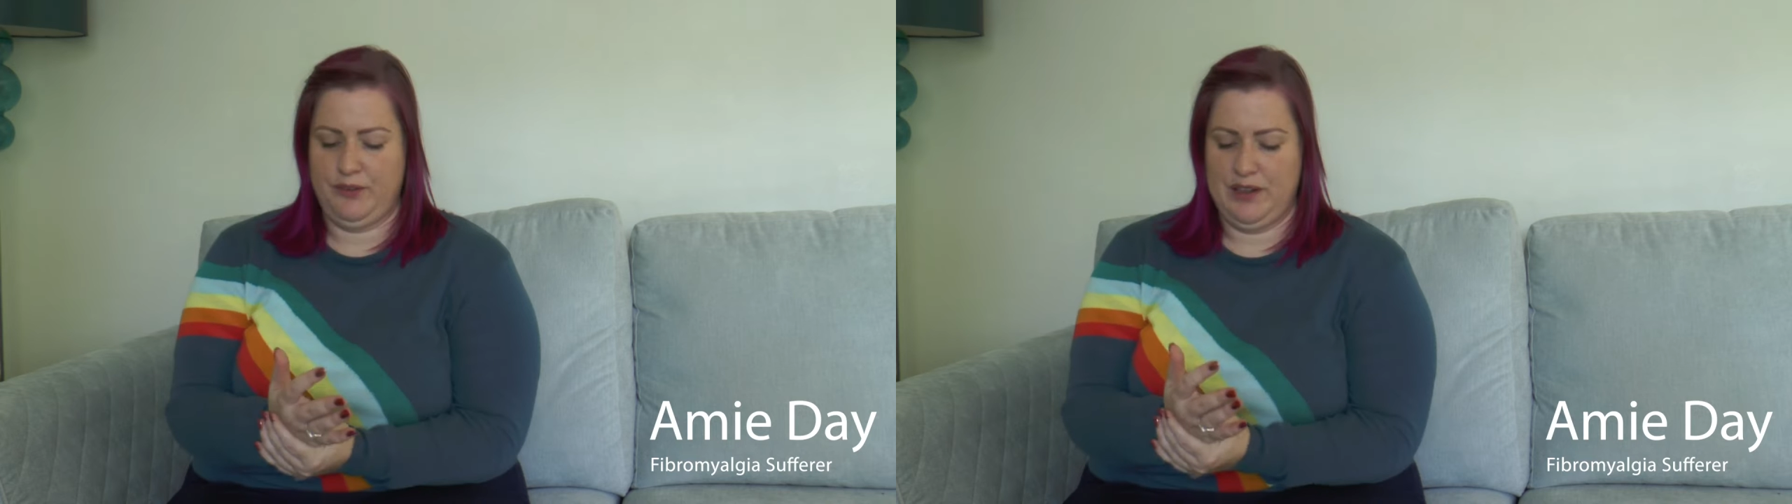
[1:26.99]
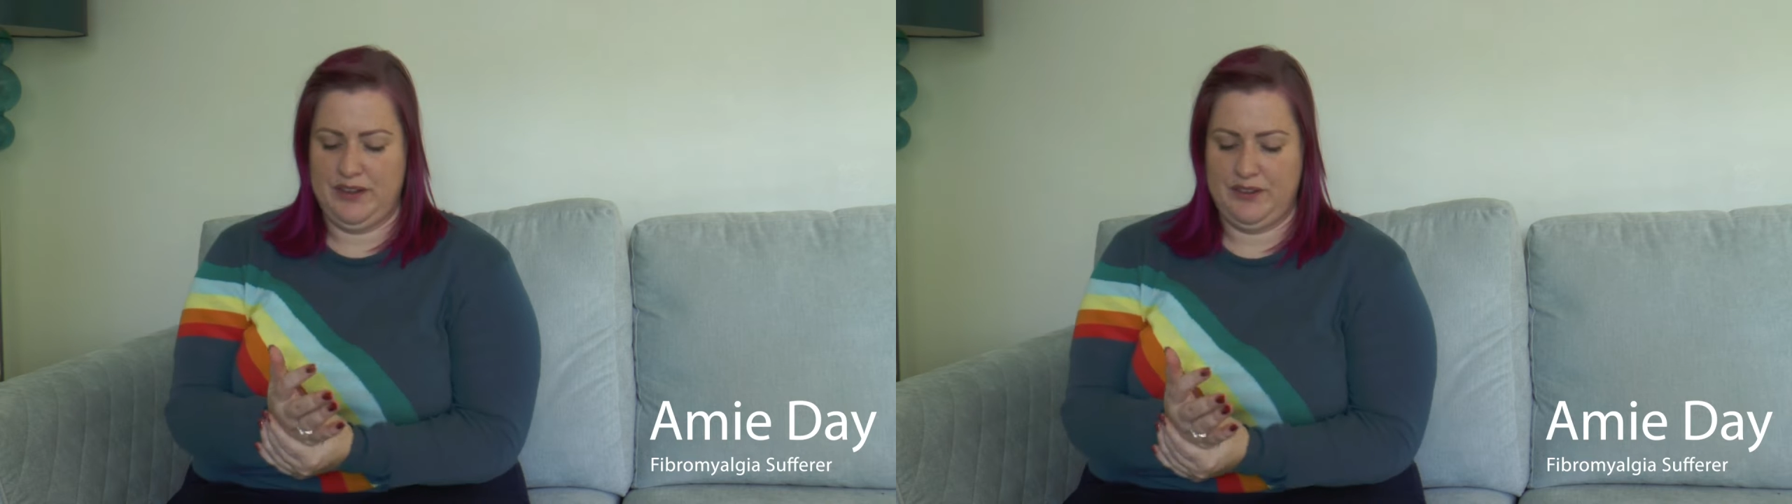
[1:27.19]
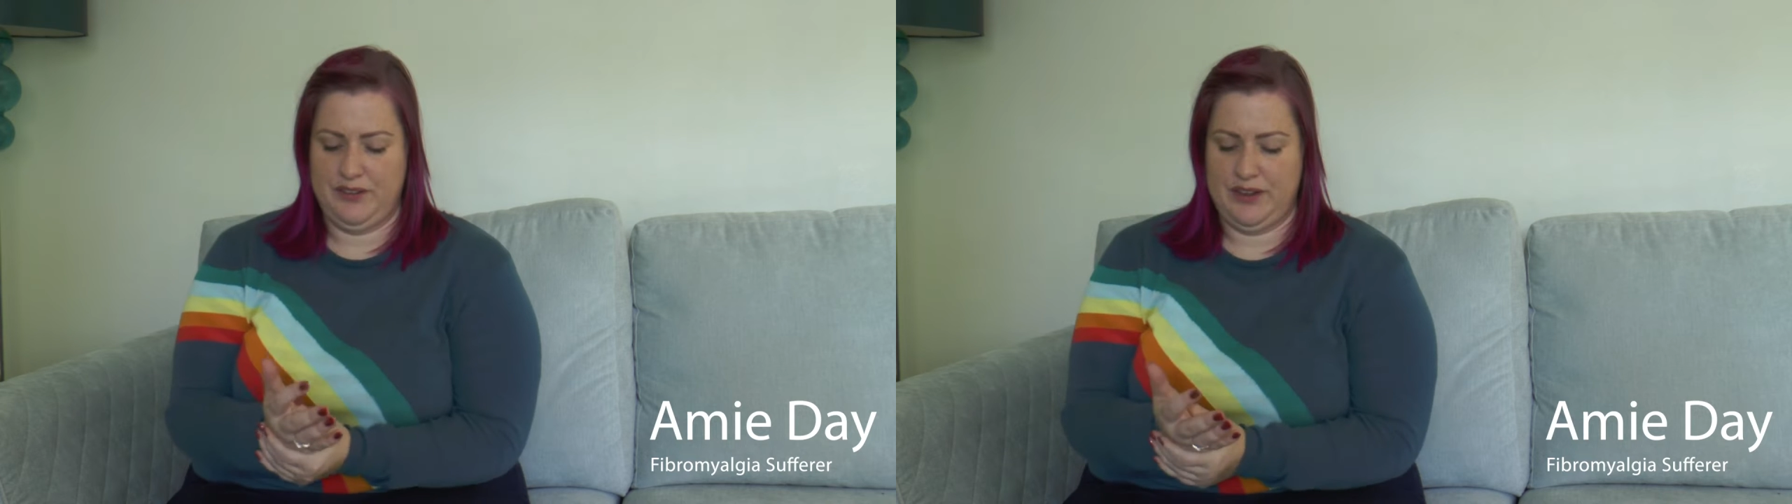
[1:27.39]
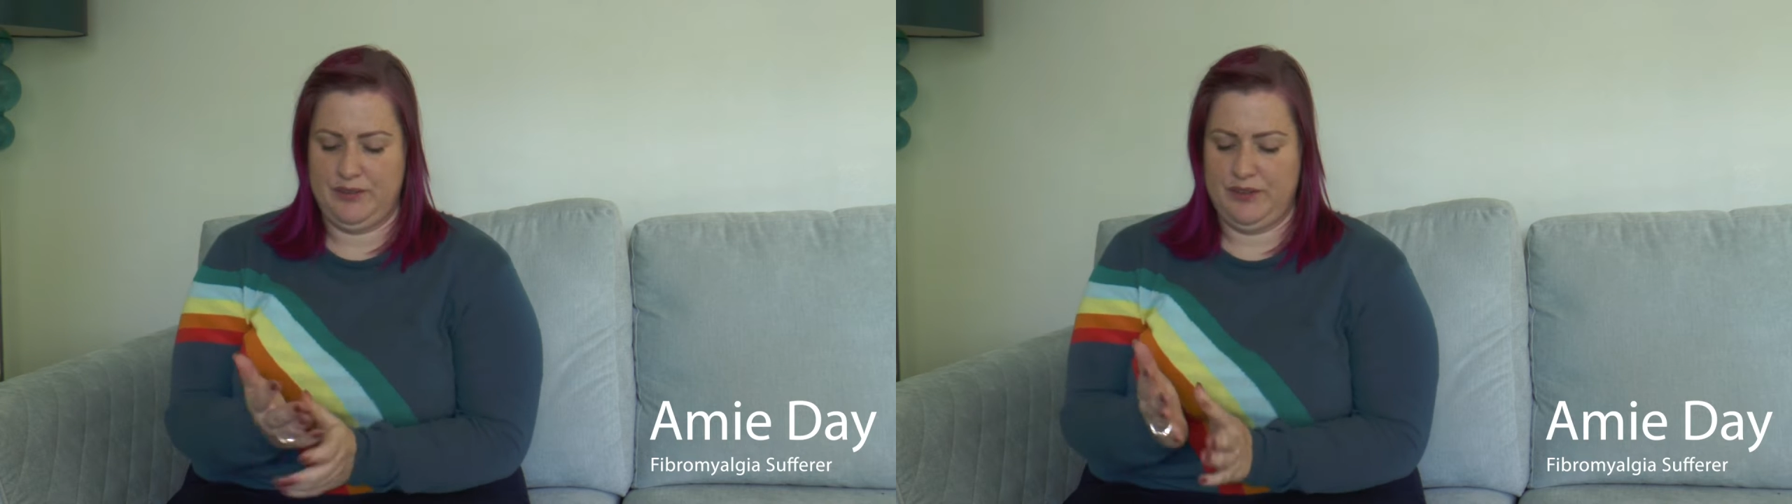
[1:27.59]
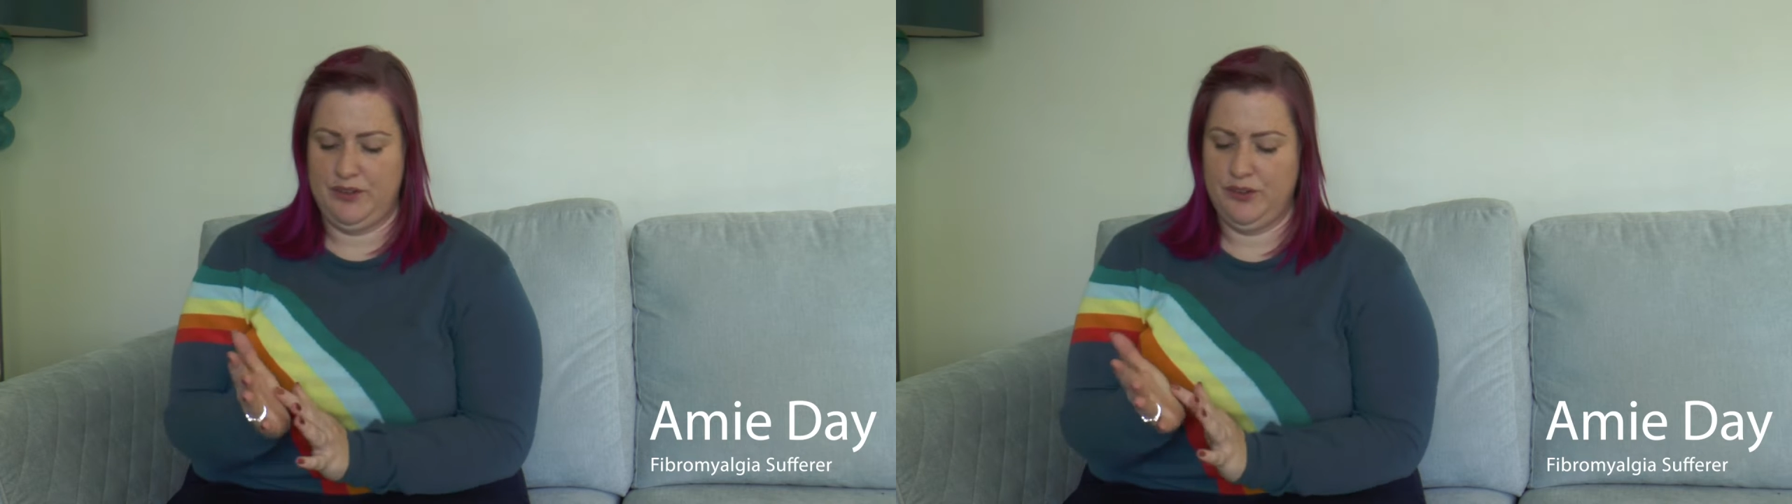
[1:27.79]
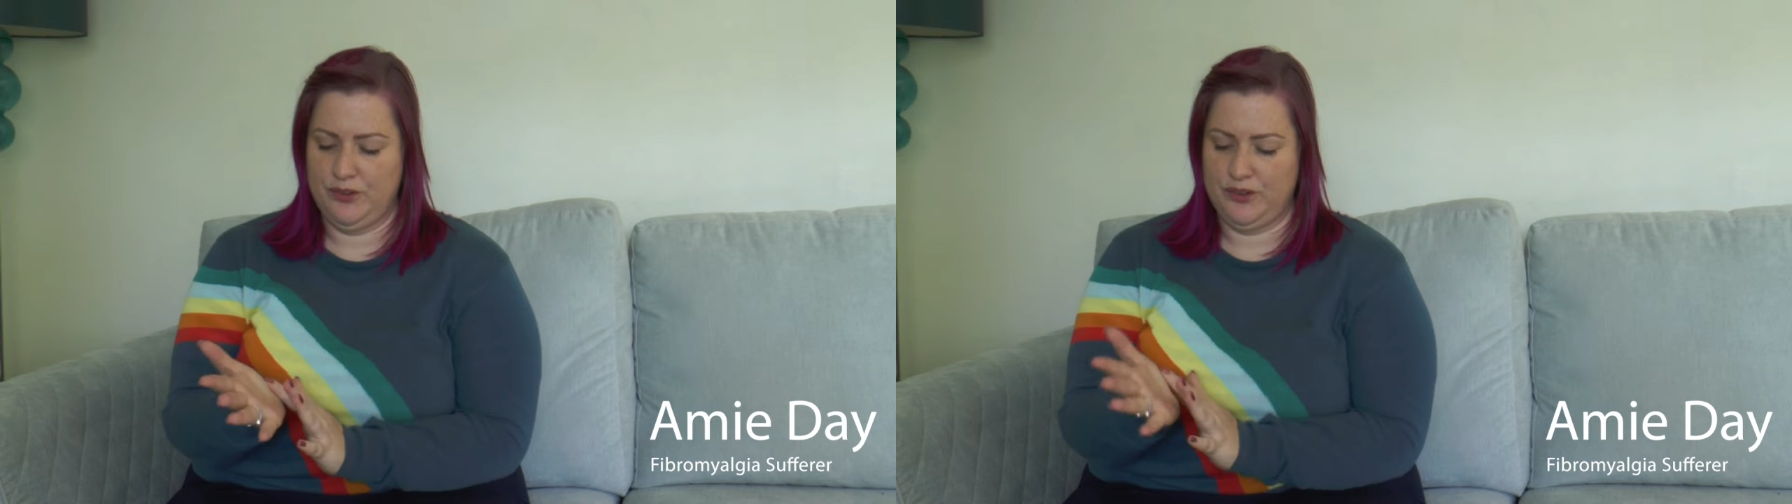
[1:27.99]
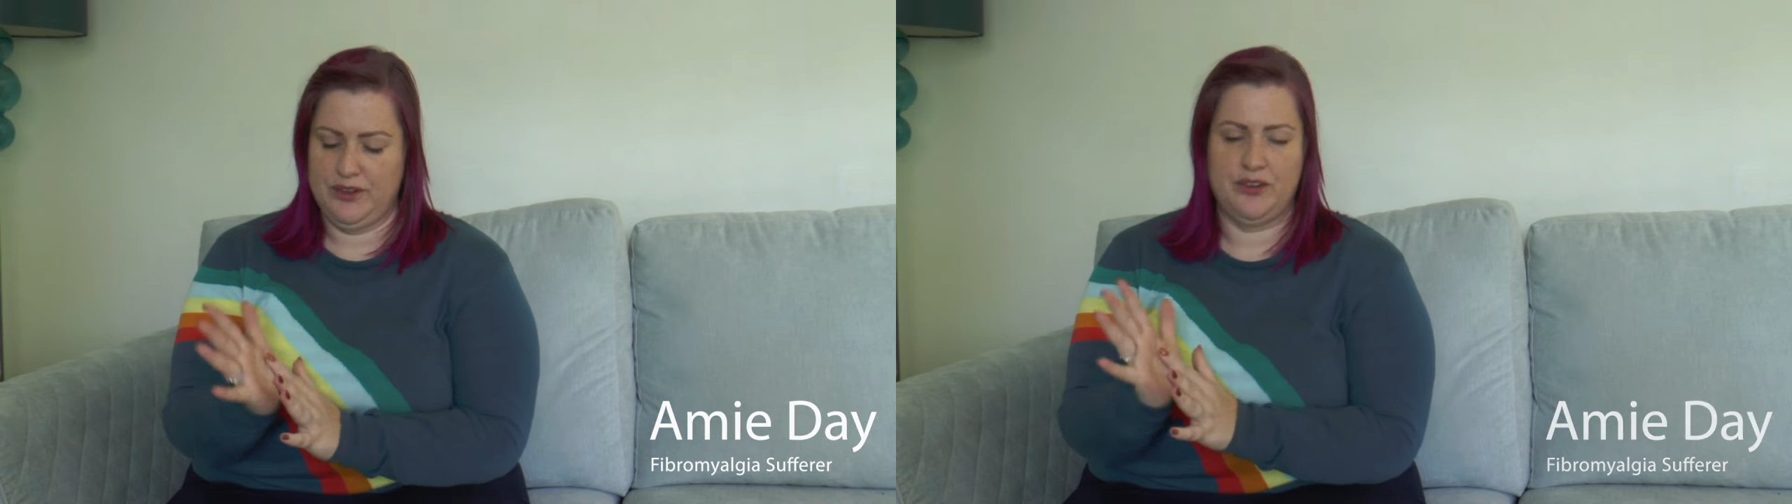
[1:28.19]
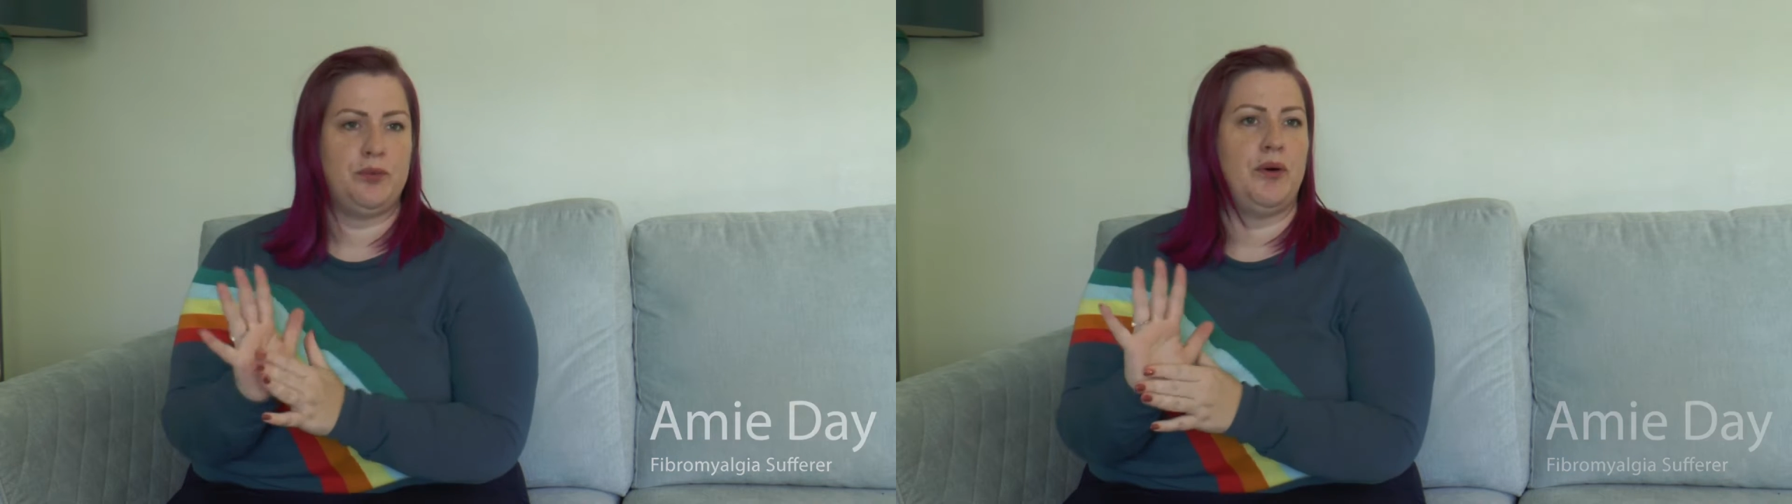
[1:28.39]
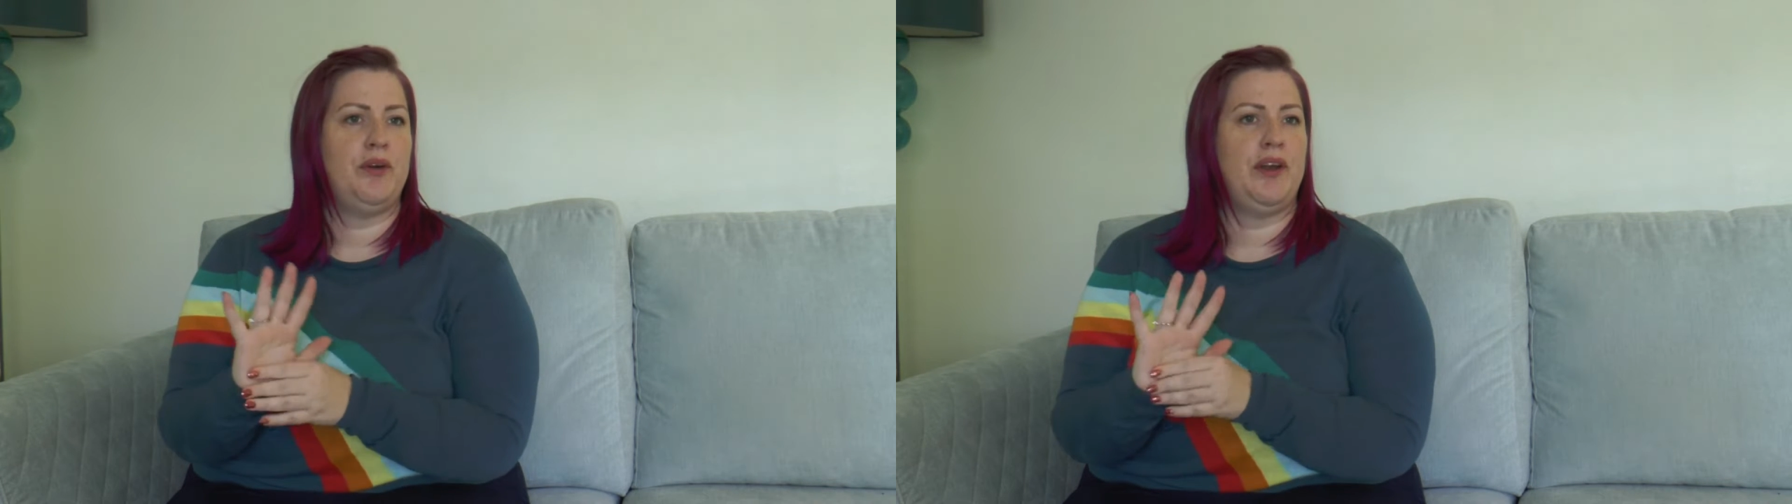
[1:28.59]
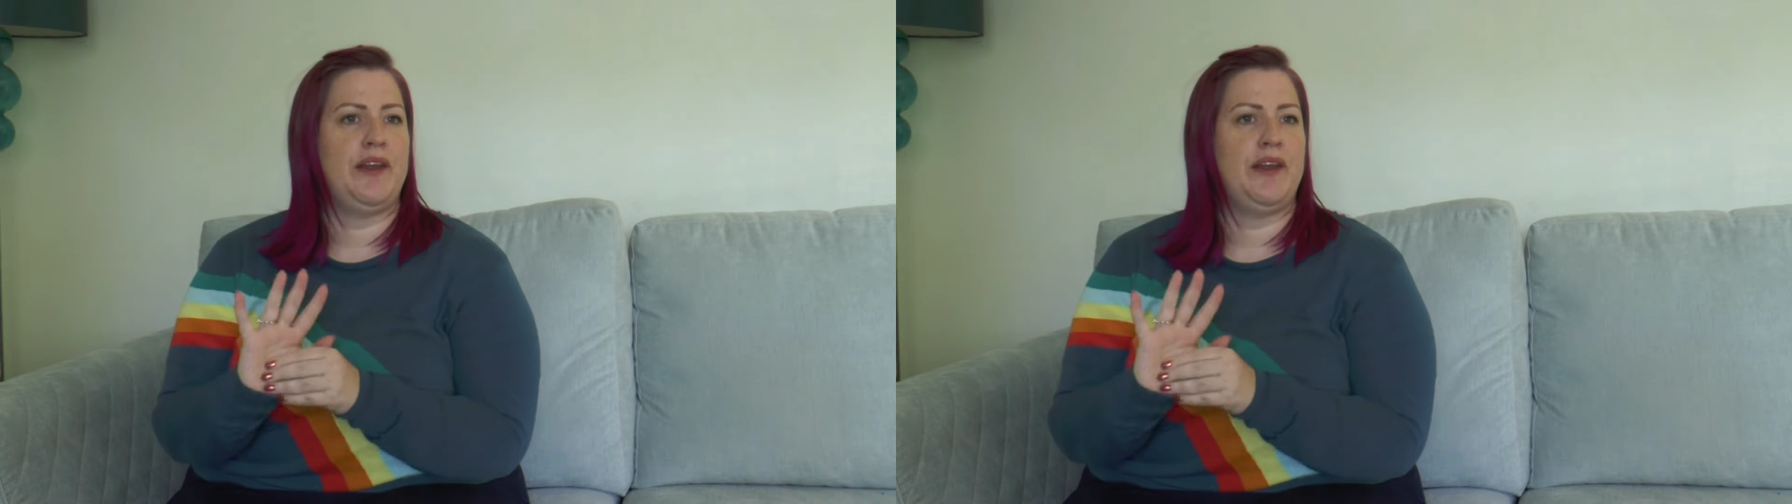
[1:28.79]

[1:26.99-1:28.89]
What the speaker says: really stiff and sore and swollen,